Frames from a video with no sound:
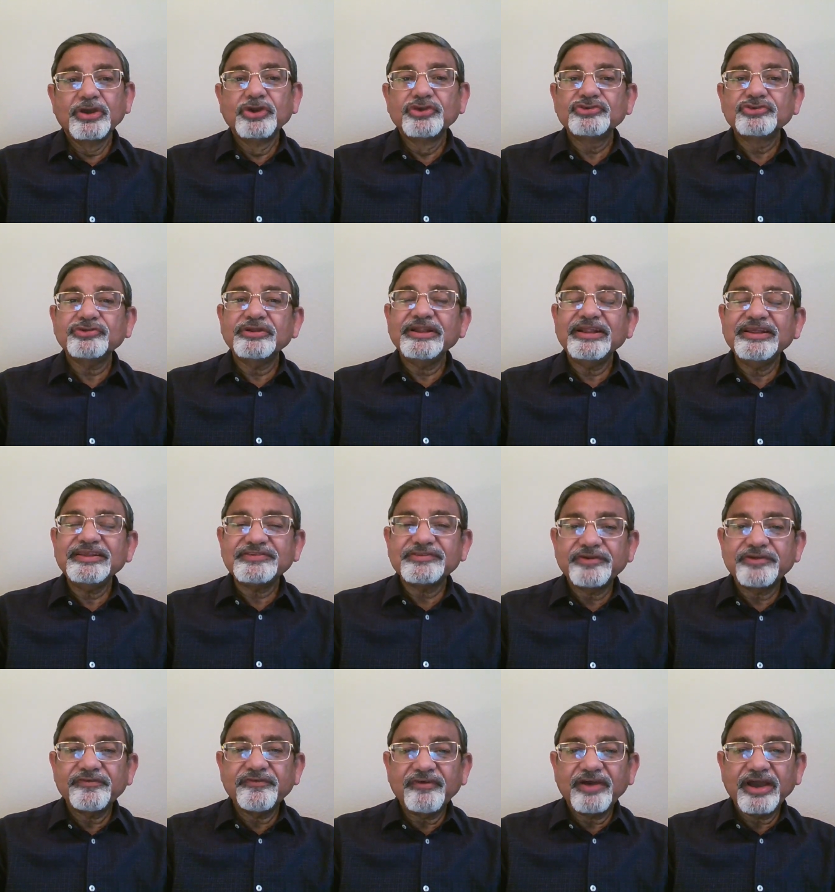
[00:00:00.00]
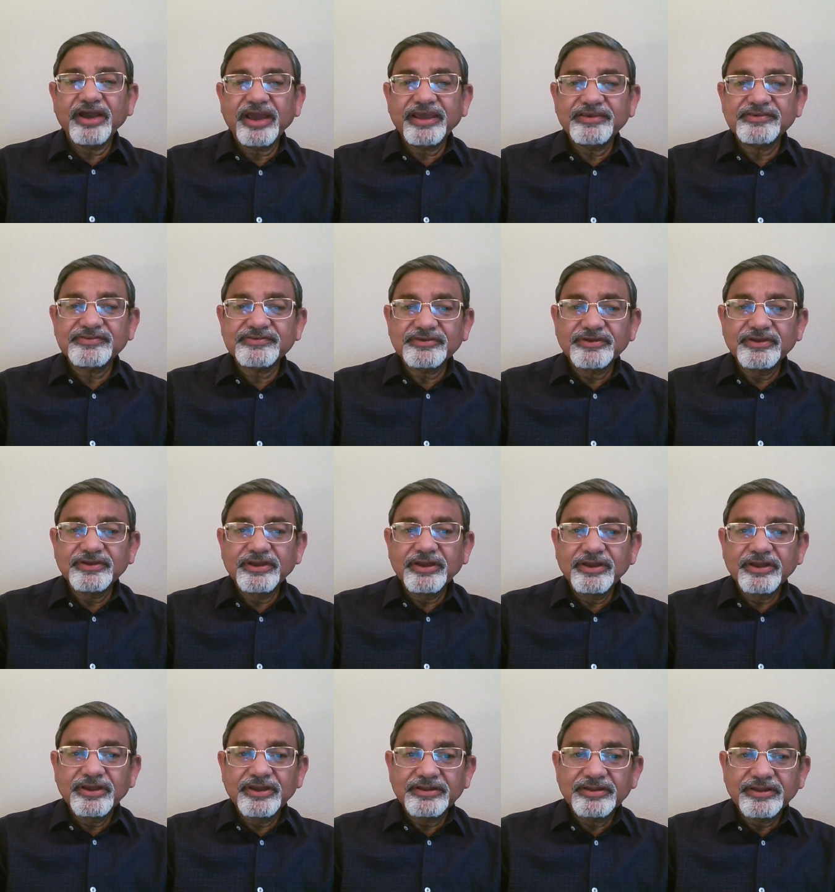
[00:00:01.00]
So let's revise
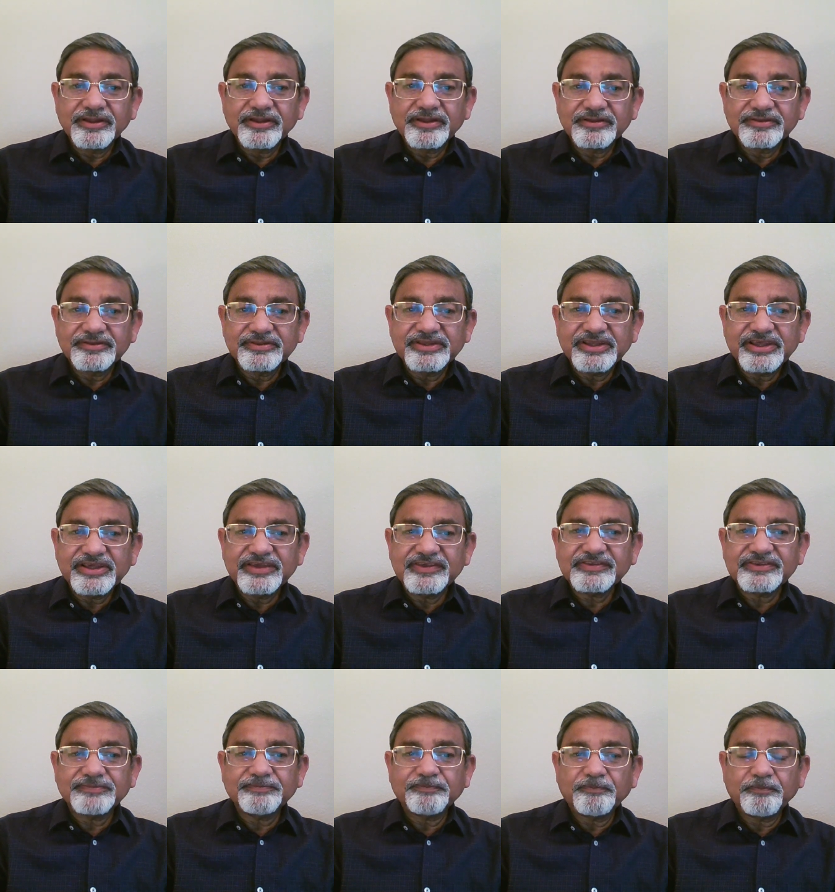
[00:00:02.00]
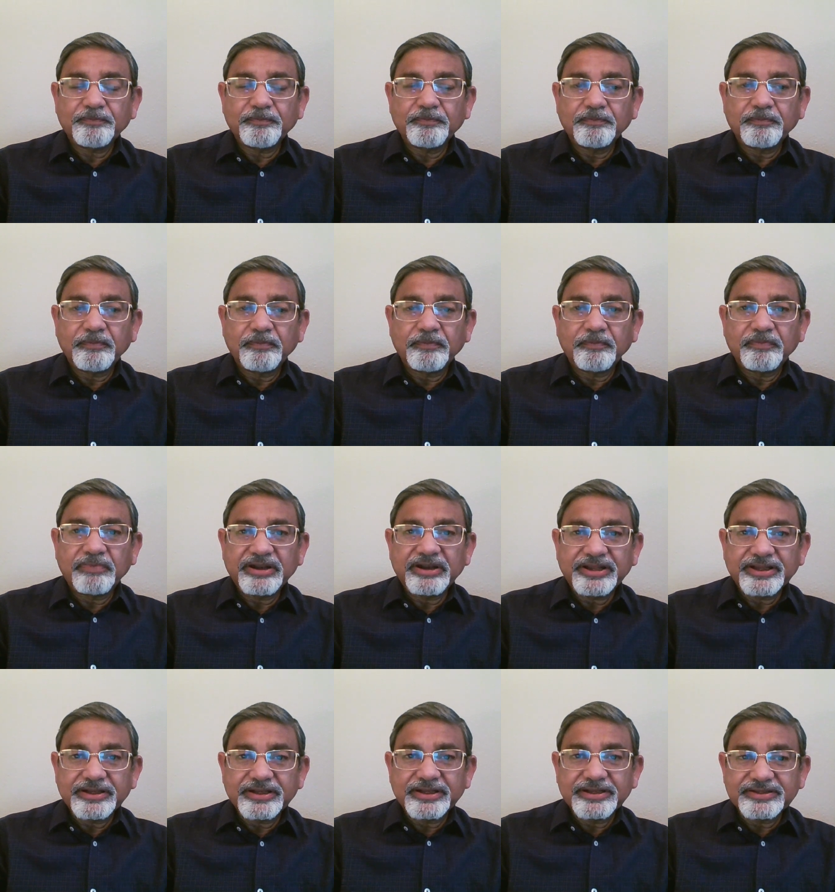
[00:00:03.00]
these
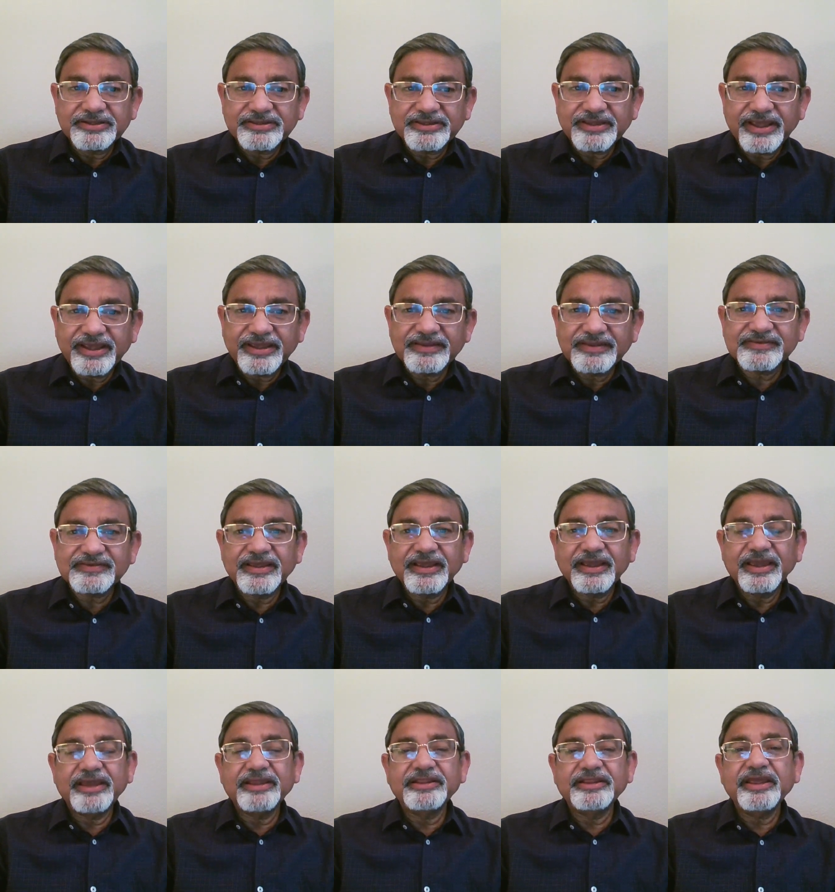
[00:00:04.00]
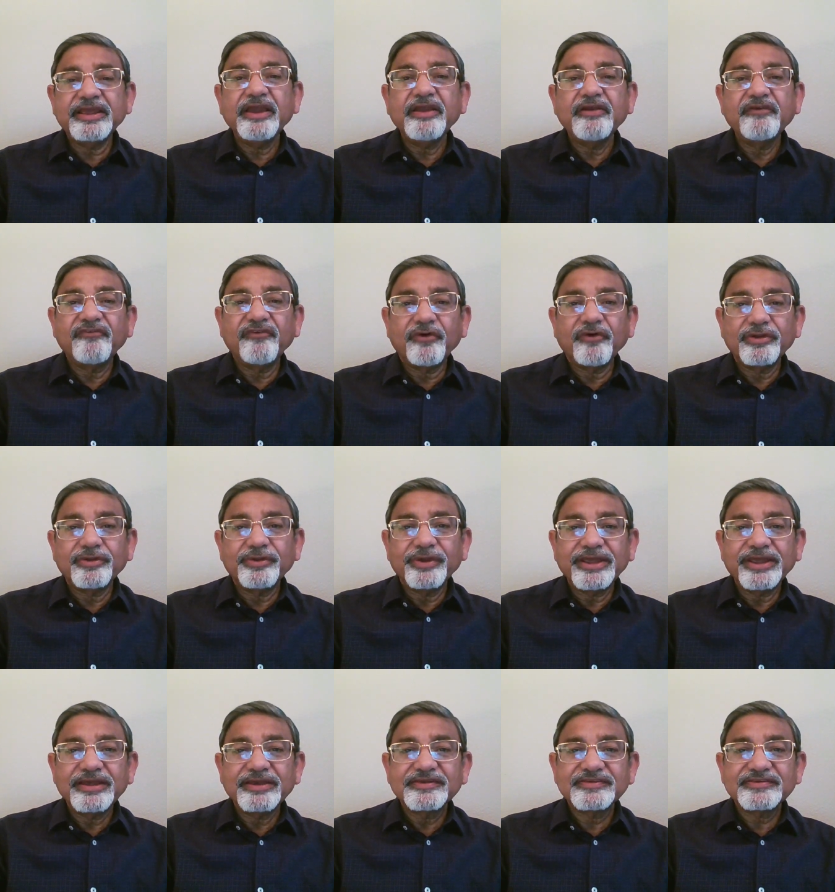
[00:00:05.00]
particular things in the
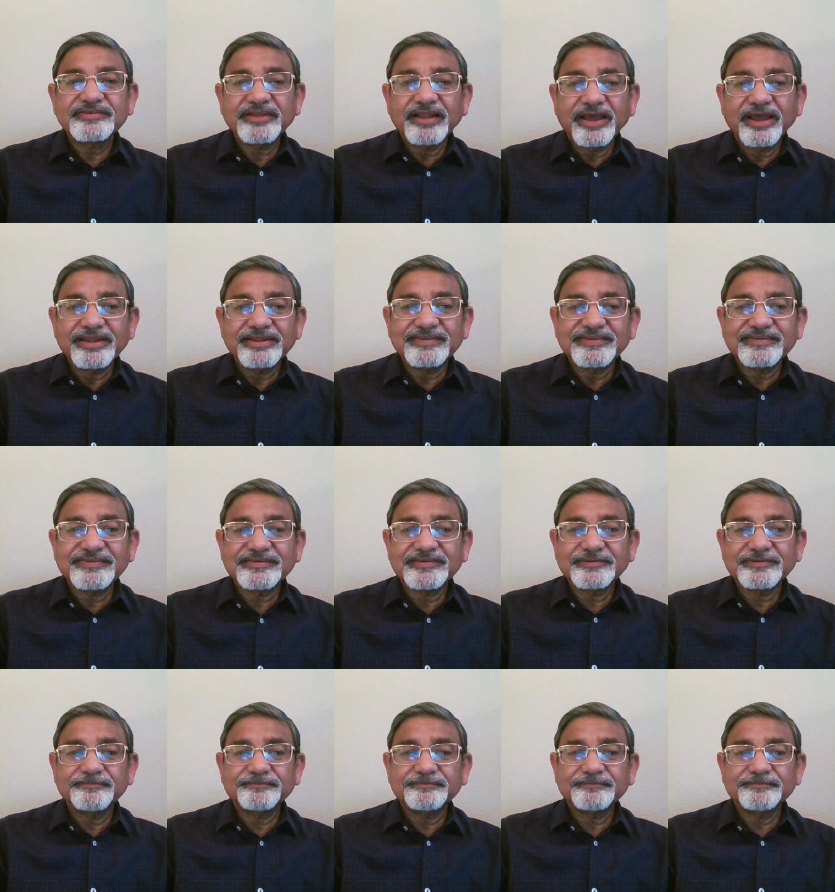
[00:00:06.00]
following slides.